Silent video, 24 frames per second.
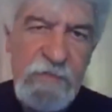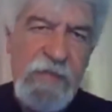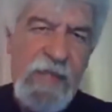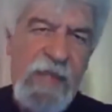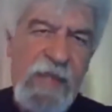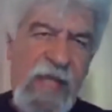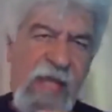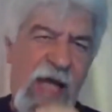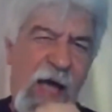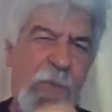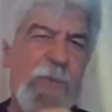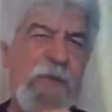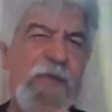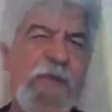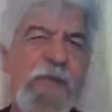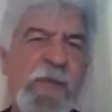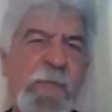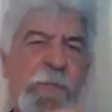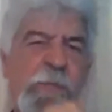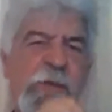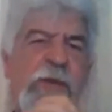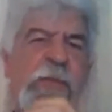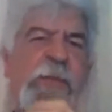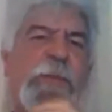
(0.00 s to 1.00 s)
How many
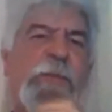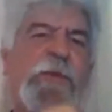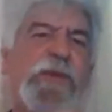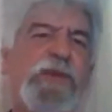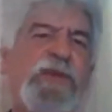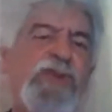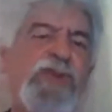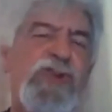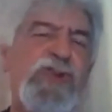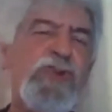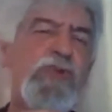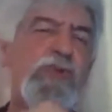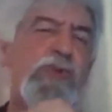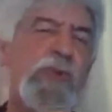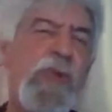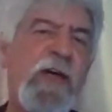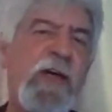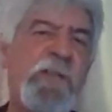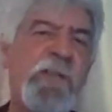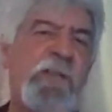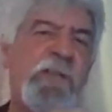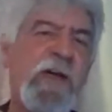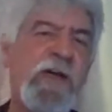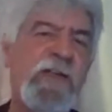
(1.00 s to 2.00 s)
people do you and I
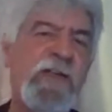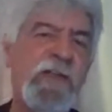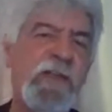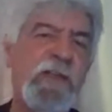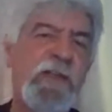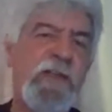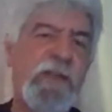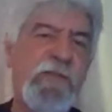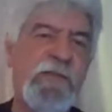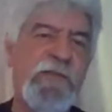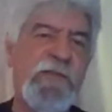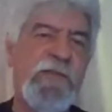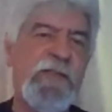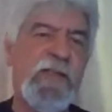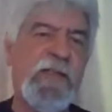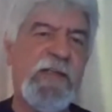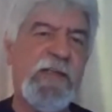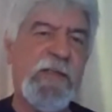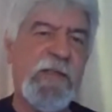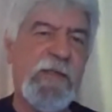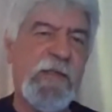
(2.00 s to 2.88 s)
fight with every day?